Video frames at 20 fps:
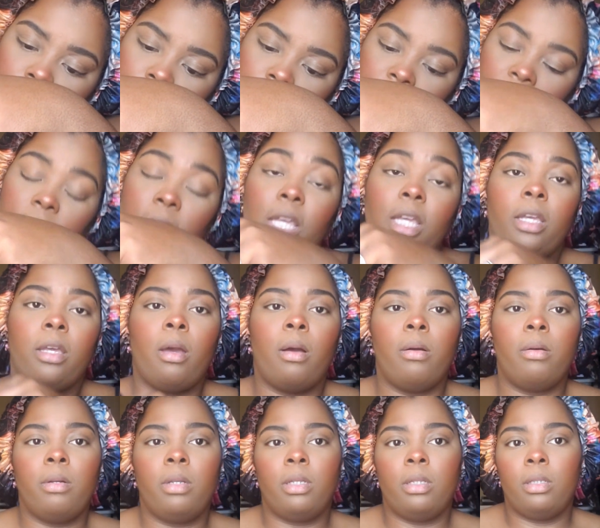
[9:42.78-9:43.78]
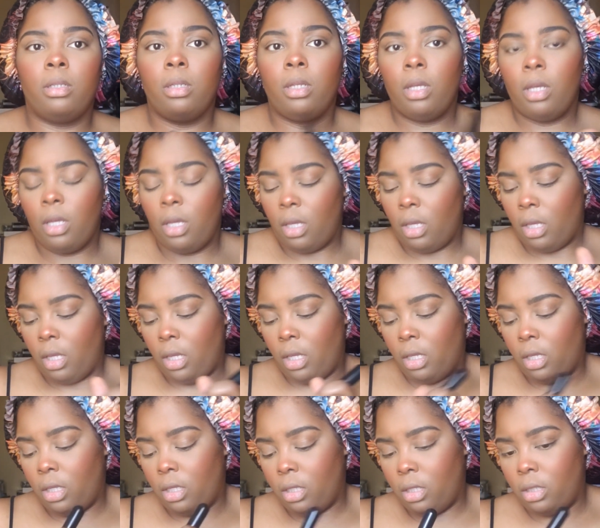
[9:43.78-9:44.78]
Tan Golden,
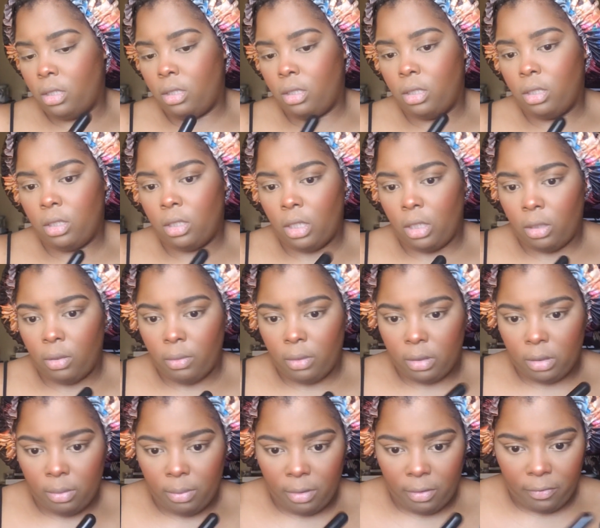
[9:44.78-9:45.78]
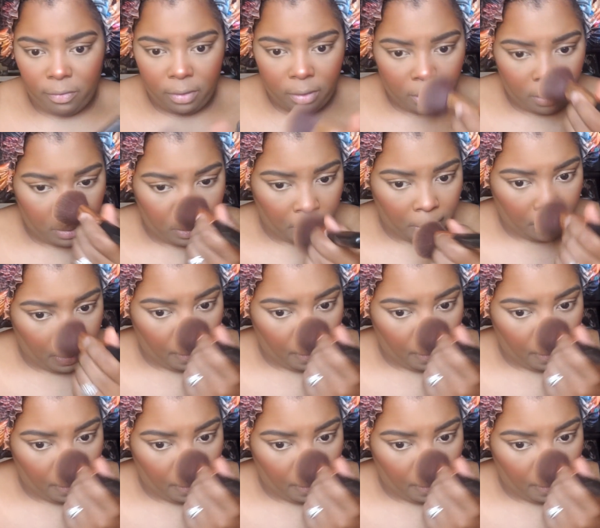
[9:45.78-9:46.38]
and set the rest of my face.